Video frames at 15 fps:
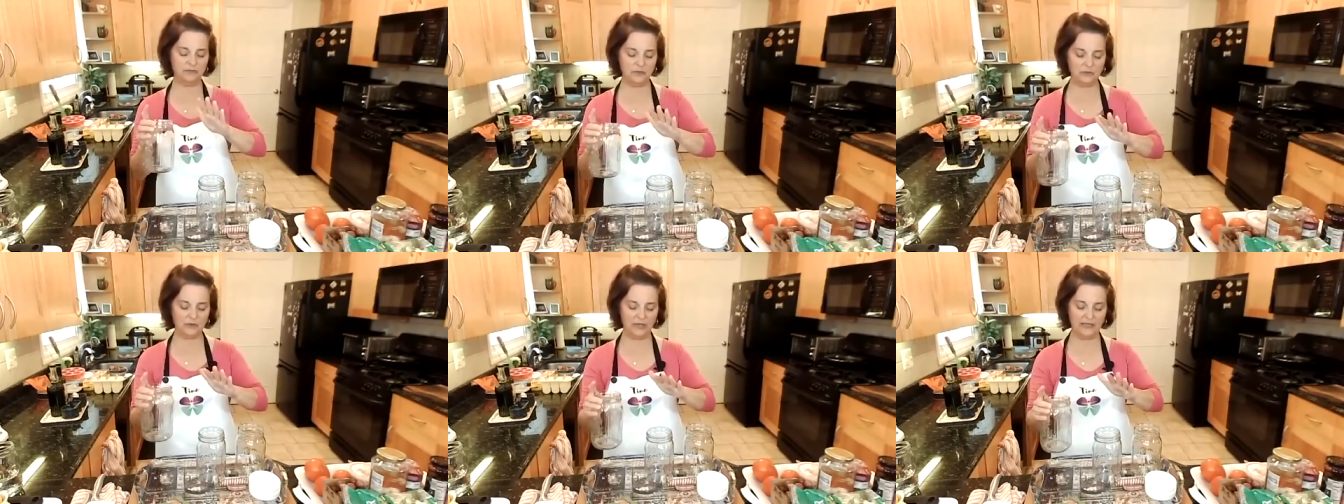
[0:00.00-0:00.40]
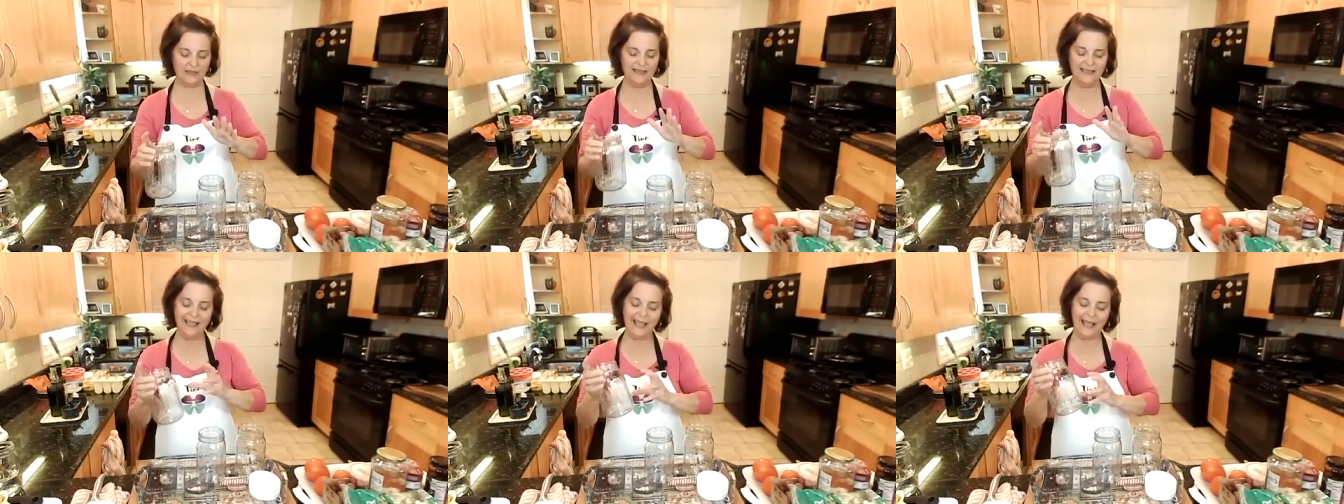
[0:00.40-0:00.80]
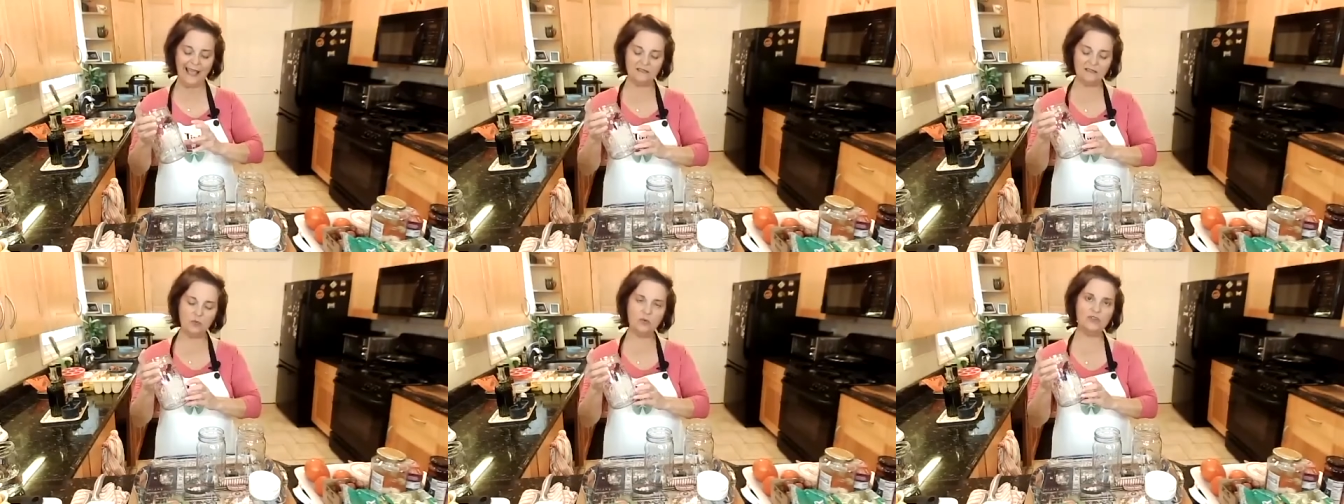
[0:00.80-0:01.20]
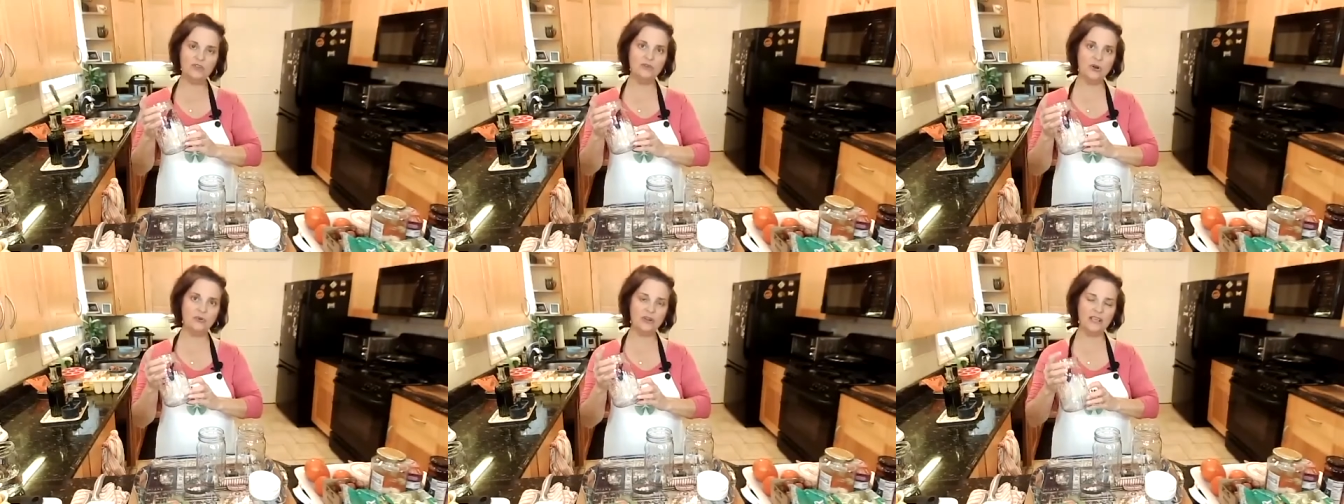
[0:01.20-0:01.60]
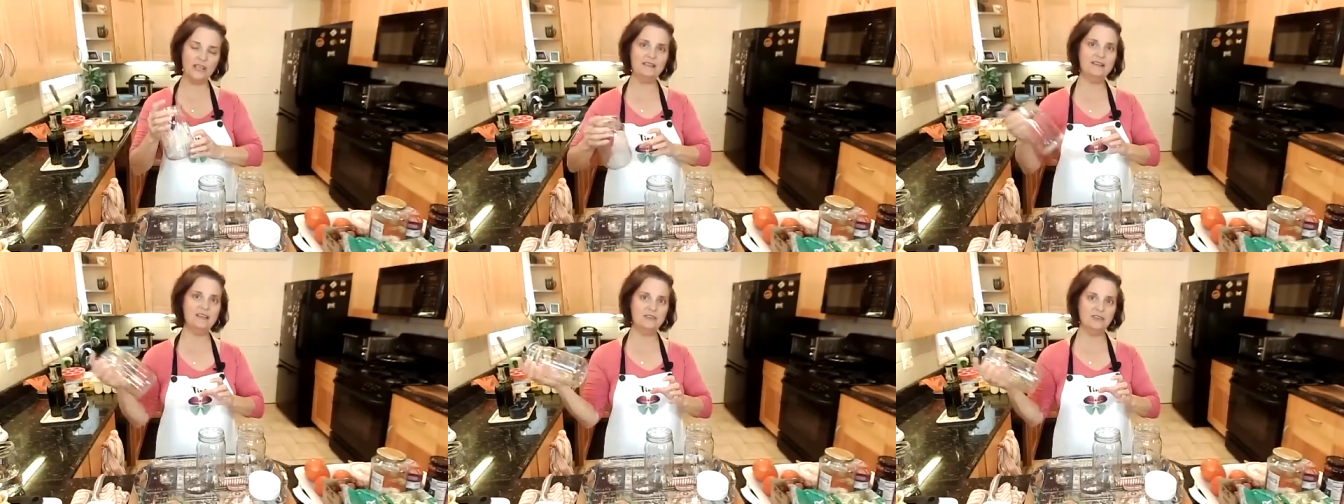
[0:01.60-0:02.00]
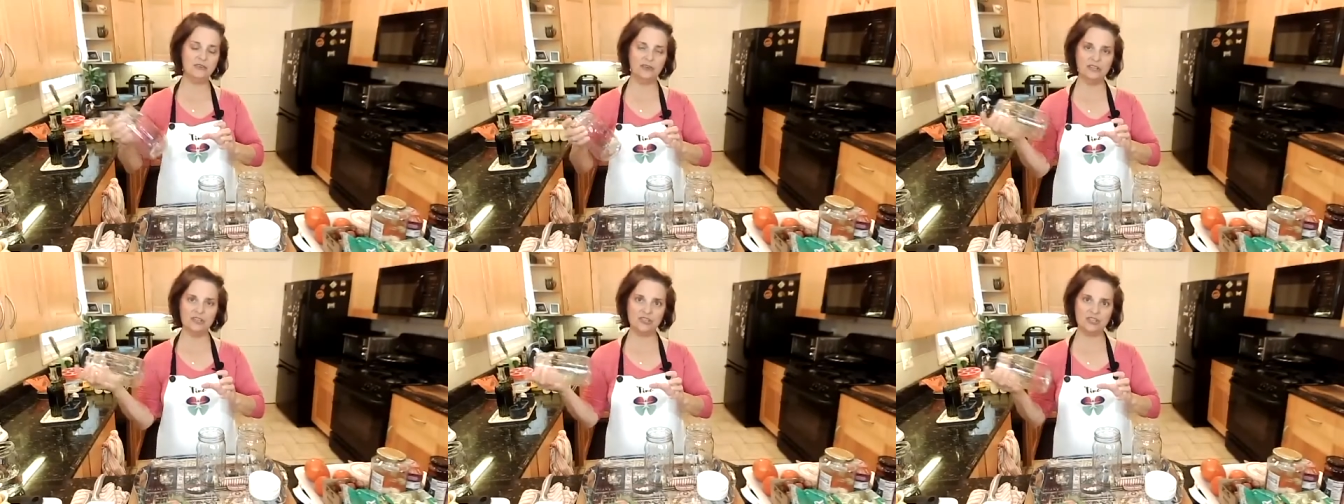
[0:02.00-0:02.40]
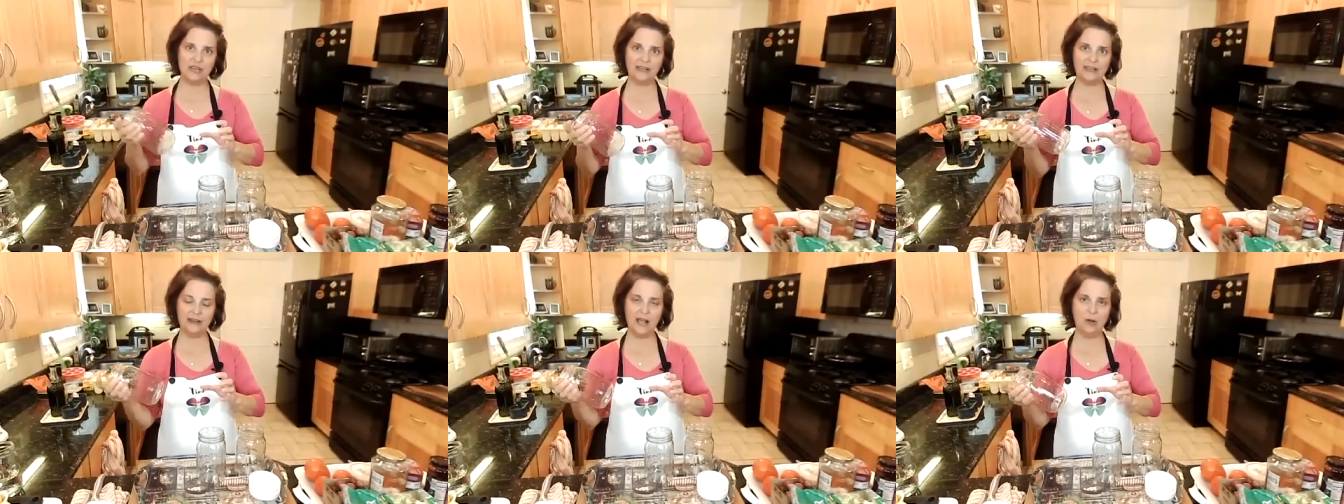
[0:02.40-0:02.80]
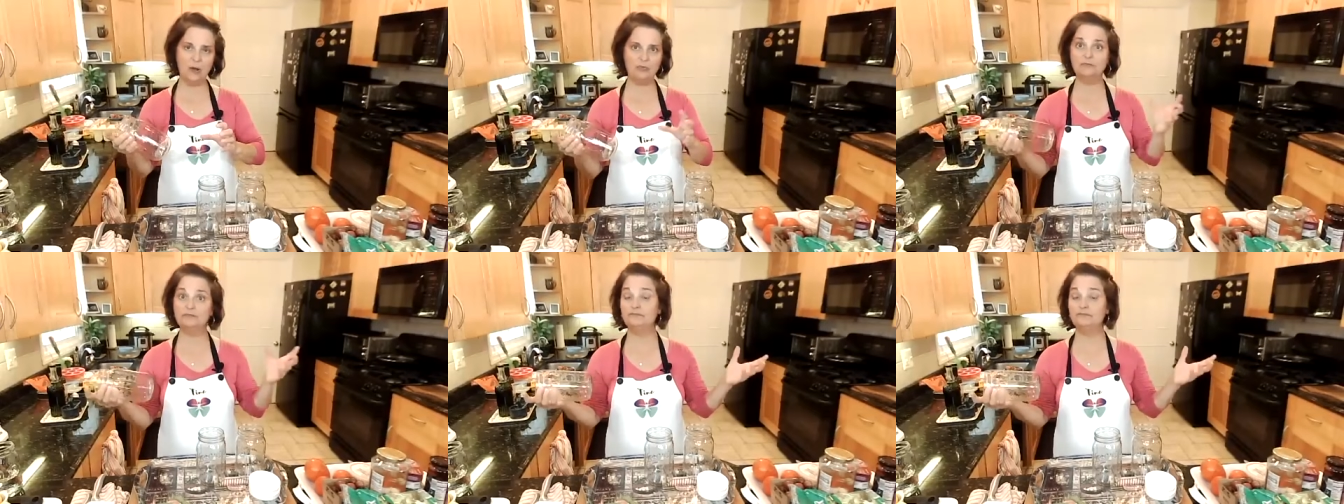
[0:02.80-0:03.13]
Okay. And then when you go to eat it, you're going to shake it up